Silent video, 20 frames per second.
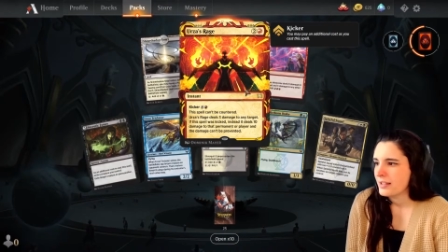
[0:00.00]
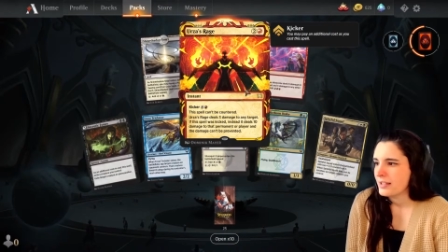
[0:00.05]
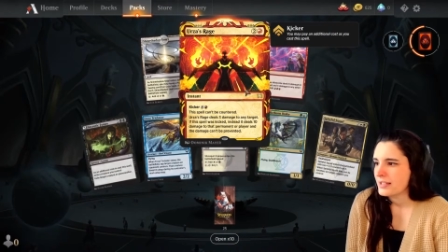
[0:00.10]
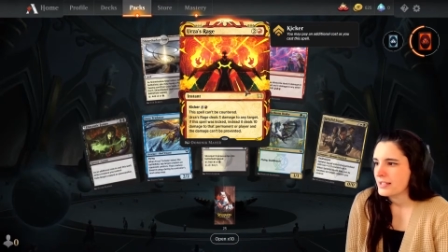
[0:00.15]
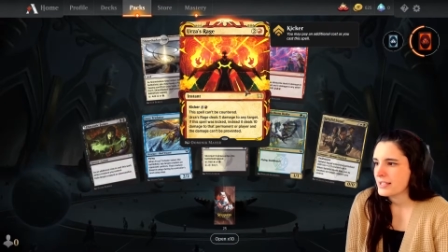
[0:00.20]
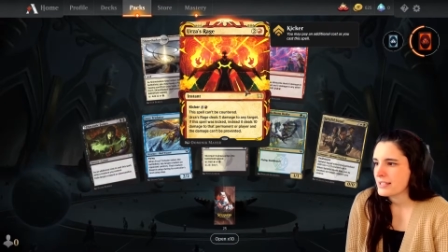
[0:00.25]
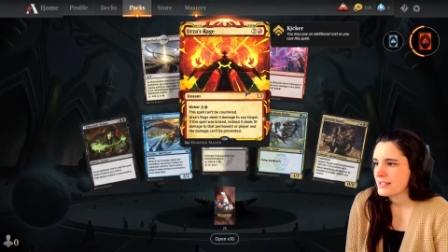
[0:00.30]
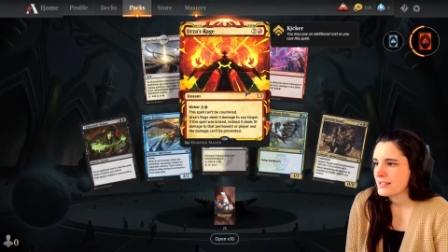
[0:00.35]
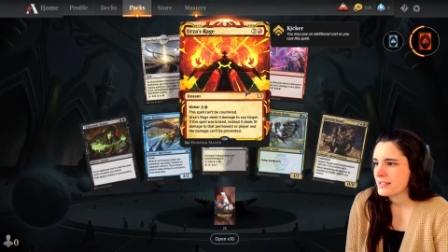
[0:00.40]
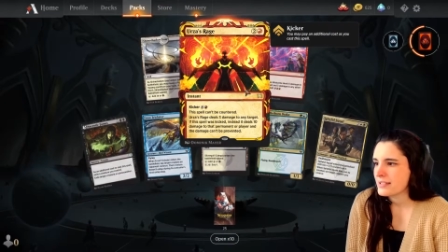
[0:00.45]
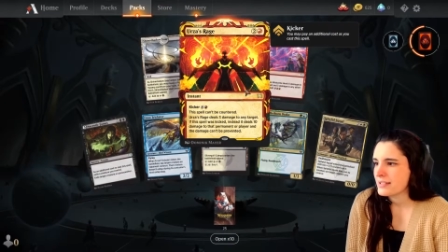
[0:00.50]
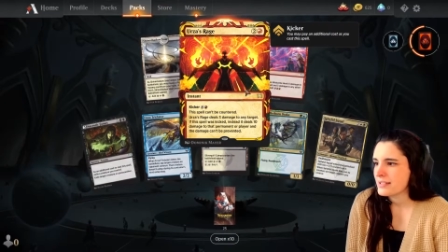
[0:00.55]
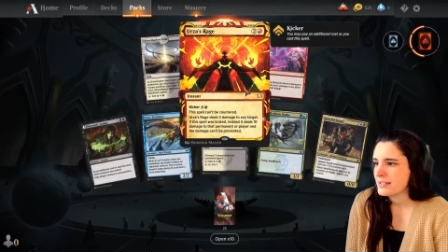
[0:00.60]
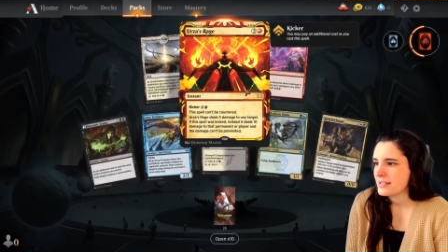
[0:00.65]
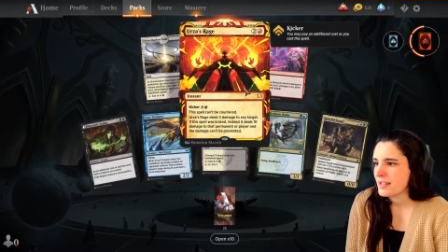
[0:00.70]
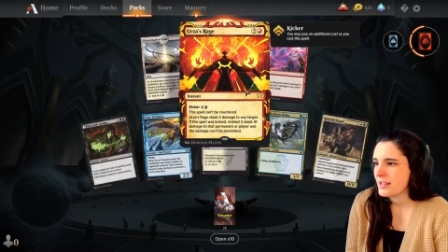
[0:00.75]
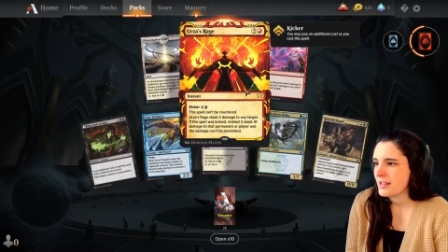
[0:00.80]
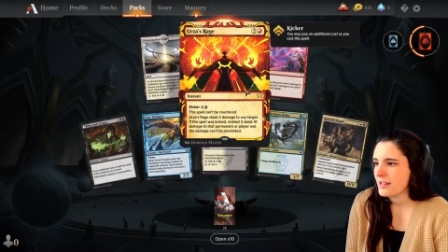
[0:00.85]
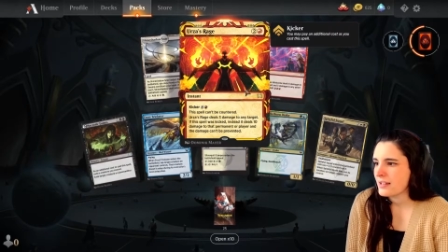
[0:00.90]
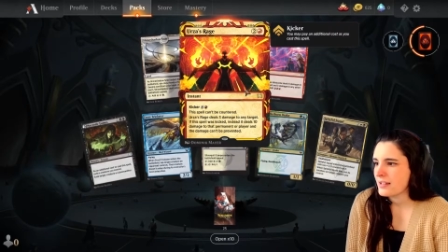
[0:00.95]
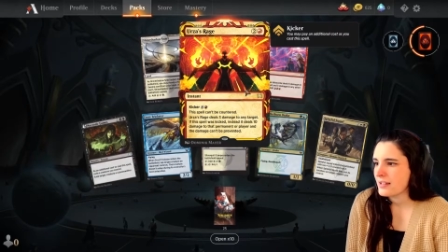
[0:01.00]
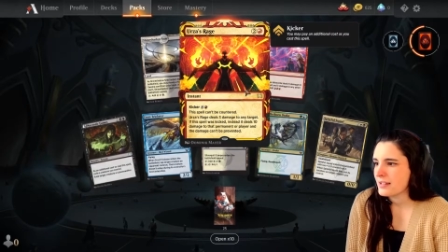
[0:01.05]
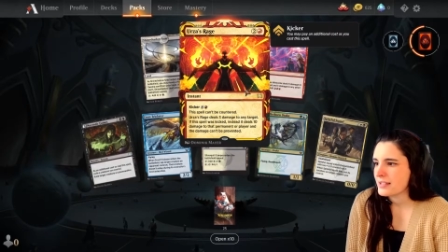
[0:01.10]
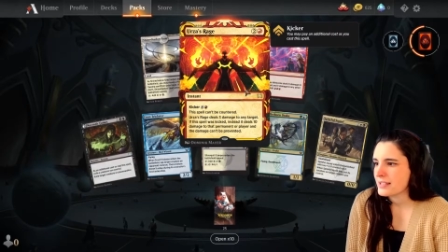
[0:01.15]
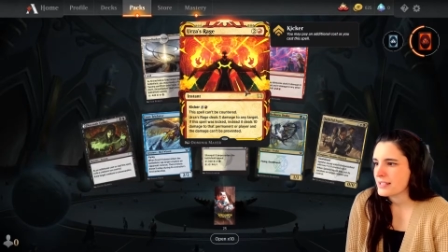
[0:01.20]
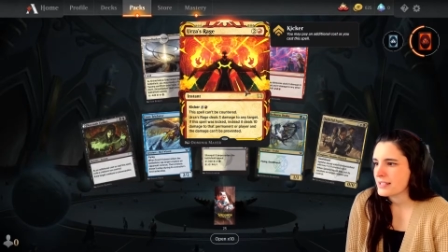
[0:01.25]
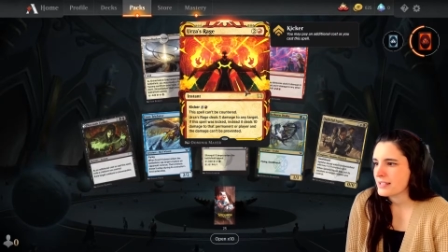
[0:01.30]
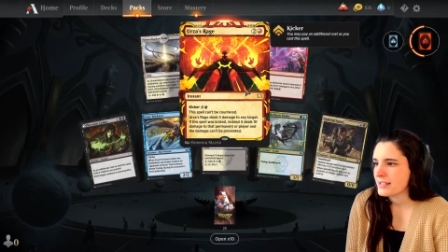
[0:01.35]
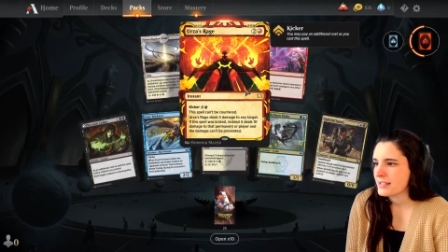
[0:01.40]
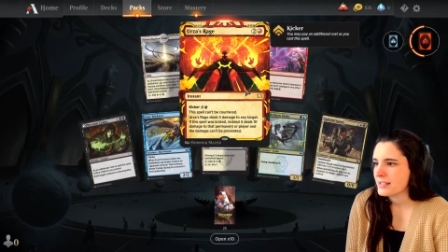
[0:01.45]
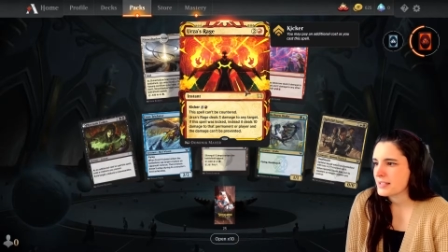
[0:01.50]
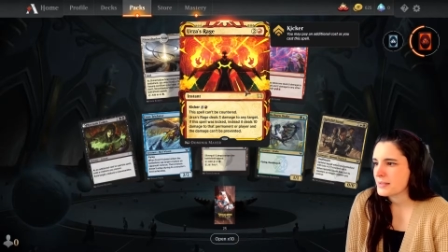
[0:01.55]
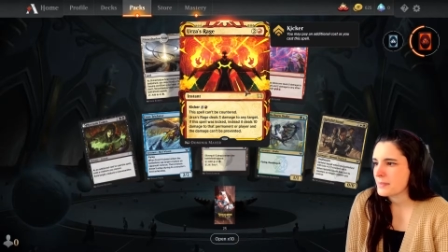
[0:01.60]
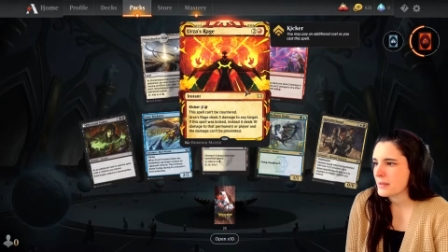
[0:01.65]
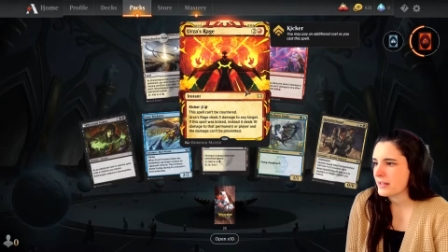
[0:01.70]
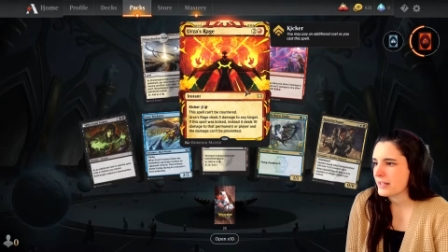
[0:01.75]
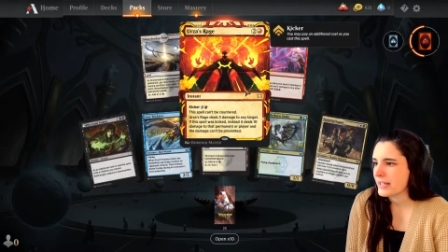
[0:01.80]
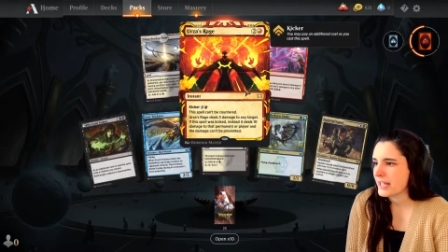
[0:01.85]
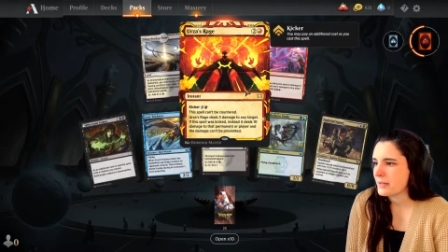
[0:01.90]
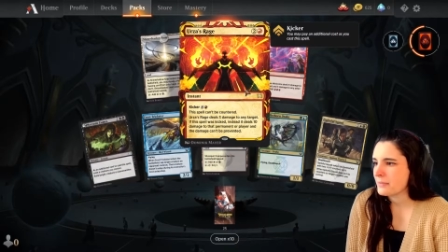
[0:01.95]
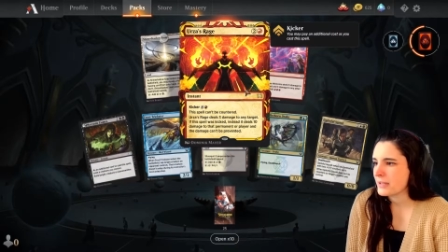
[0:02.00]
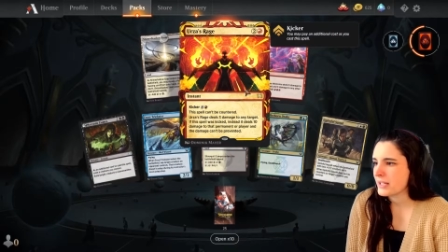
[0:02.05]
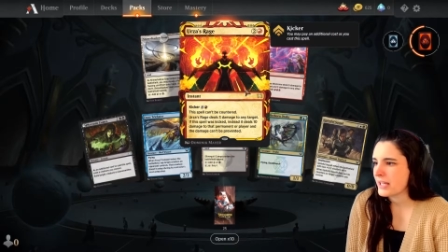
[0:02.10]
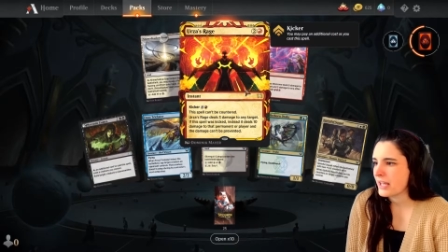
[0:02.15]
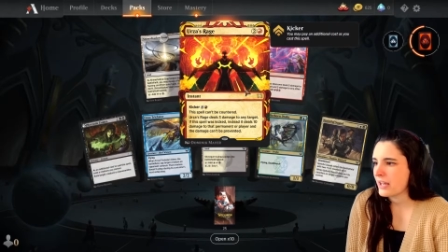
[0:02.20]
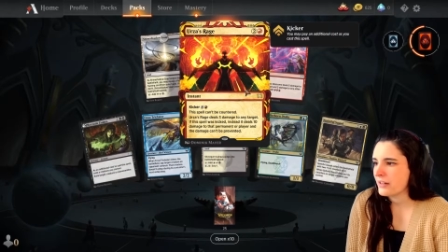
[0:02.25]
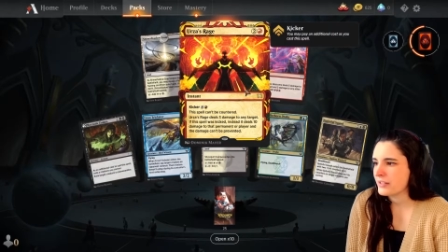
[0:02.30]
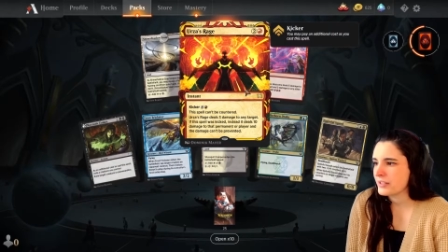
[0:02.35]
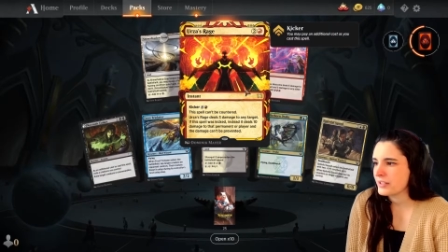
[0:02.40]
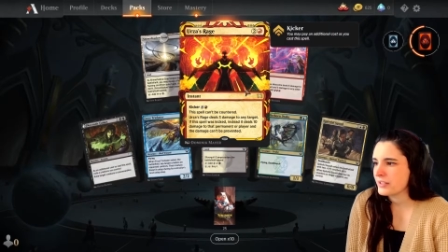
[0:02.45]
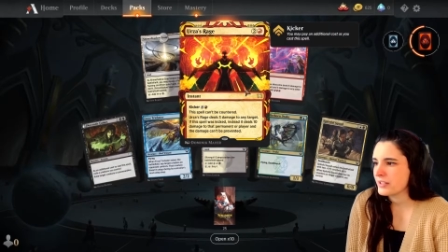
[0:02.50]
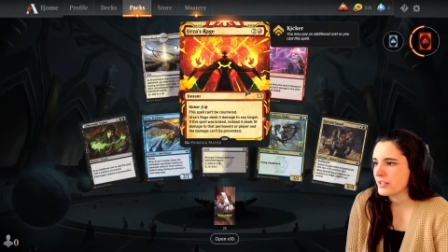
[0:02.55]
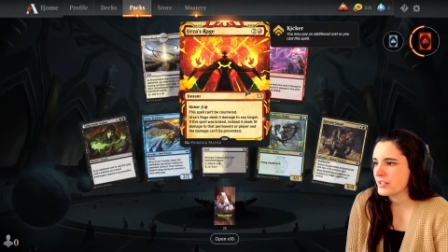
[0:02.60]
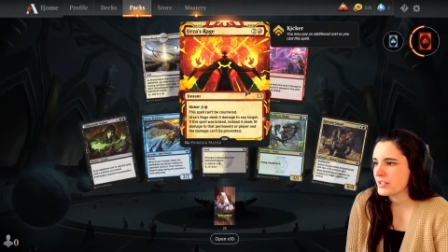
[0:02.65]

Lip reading: This, let's see, the spell can't be countered.